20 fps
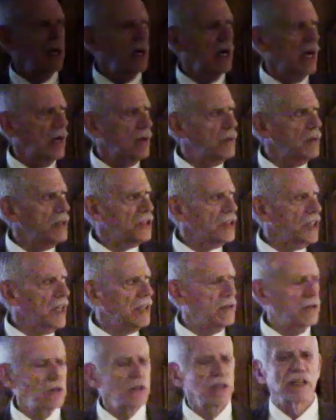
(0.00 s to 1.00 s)
I wish I
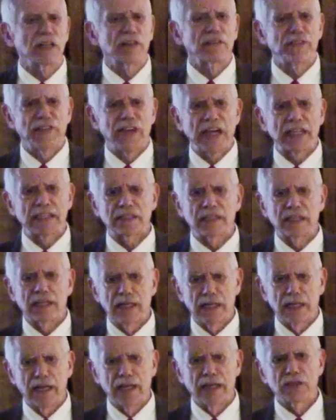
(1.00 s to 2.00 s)
could. In fact,
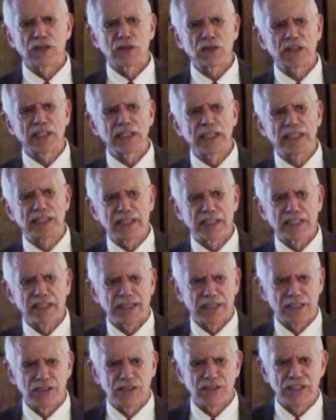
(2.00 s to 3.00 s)
I, I don't think
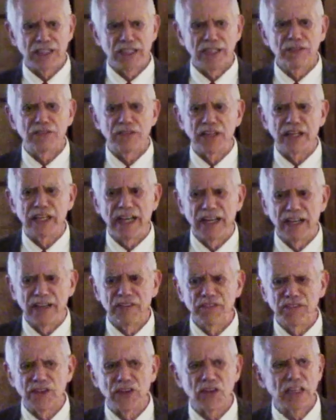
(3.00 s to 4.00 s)
there's even a
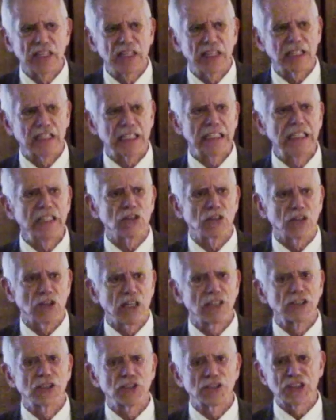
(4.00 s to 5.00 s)
very clear
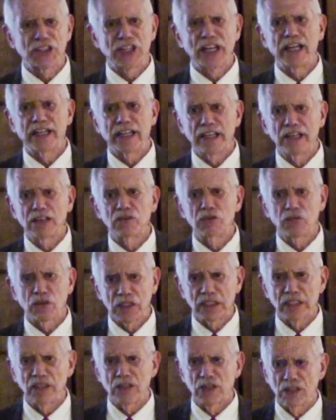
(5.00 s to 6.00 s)
understanding of
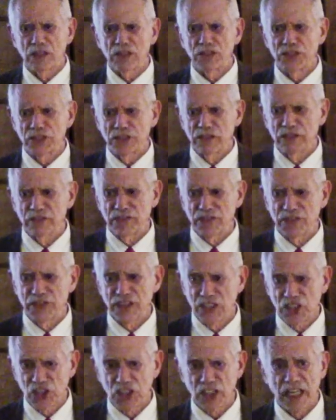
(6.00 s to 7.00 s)
what the origin of the
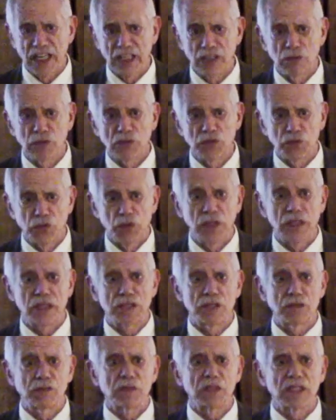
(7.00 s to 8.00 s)
Finnish language
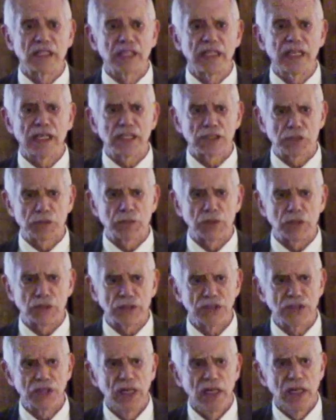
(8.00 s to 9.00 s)
was among the
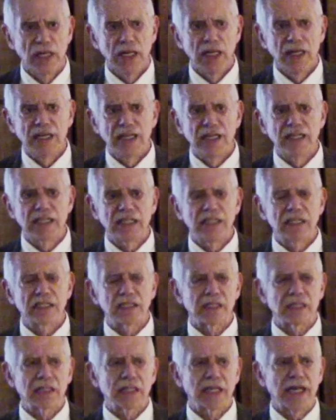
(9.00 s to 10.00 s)
experts. It is
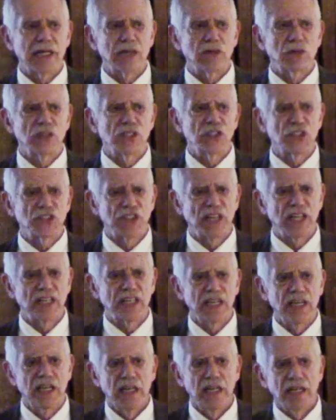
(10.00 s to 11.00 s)
a language that
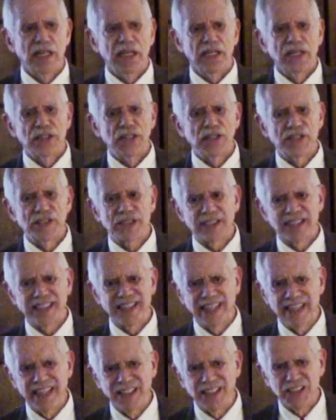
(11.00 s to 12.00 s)
is,
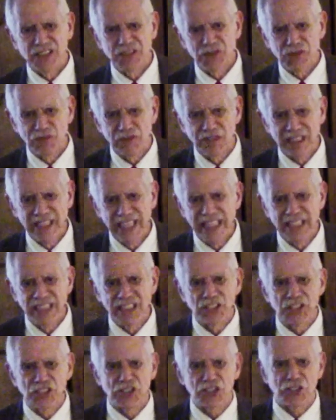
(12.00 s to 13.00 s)
is
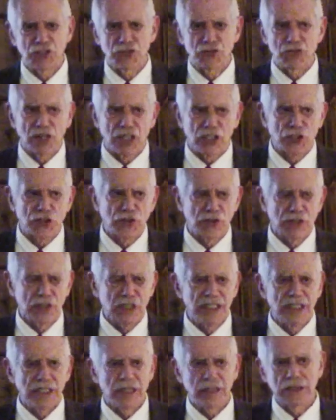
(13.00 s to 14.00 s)
related
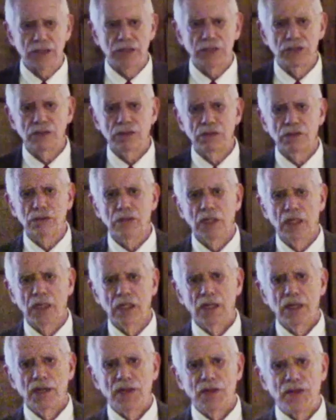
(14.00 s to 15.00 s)
structurally to
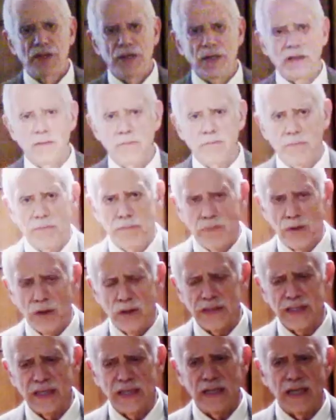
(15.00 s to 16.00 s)
the
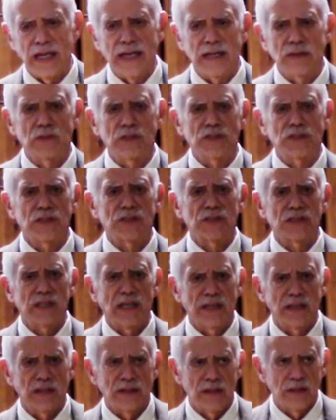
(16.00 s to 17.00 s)
Baltic languages
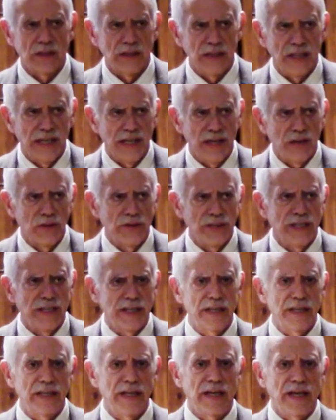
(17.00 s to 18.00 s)
and the
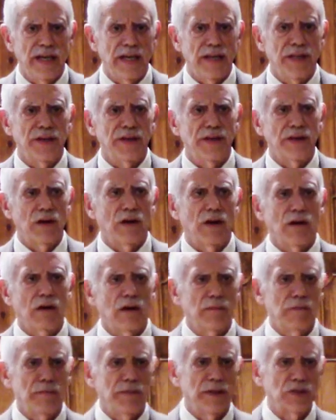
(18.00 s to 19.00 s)
Hungarian, and there are
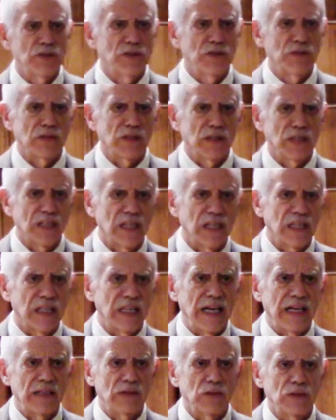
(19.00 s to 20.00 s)
a bunch of little
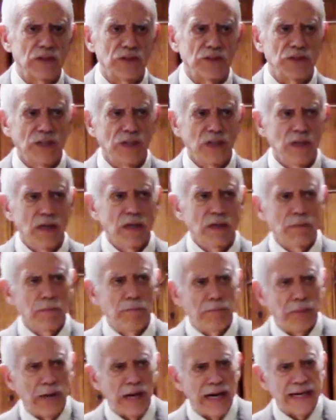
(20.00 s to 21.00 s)
language
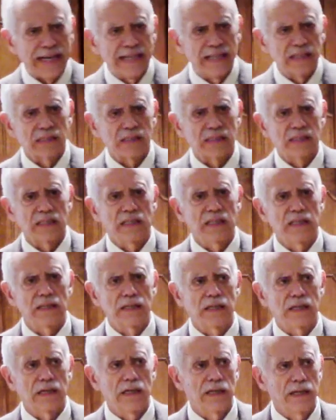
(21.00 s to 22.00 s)
pockets in,
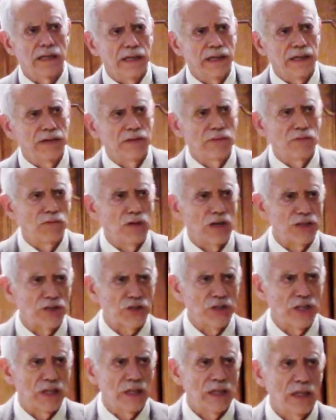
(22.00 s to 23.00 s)
the, in
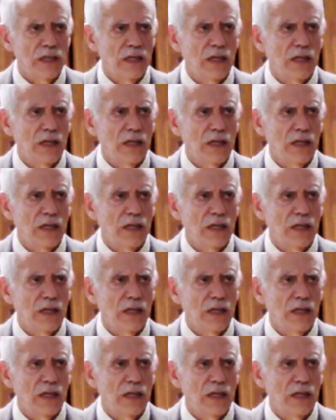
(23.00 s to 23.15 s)
Russia